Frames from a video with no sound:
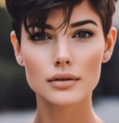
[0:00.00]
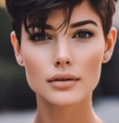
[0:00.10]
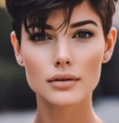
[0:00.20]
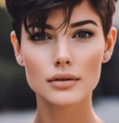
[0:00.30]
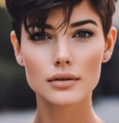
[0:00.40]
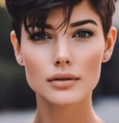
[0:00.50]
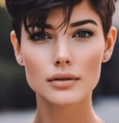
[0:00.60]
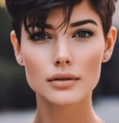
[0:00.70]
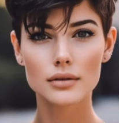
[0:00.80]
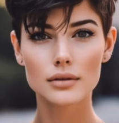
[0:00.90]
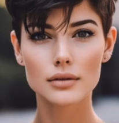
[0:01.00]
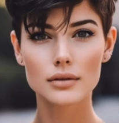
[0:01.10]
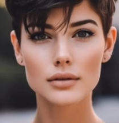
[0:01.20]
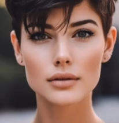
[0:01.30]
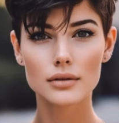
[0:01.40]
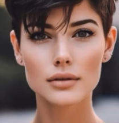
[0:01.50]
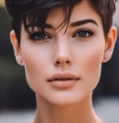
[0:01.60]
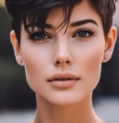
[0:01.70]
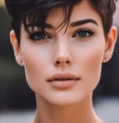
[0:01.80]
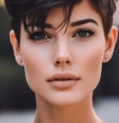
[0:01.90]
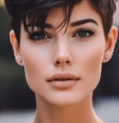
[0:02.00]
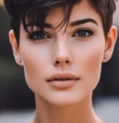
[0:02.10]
Nothing is said.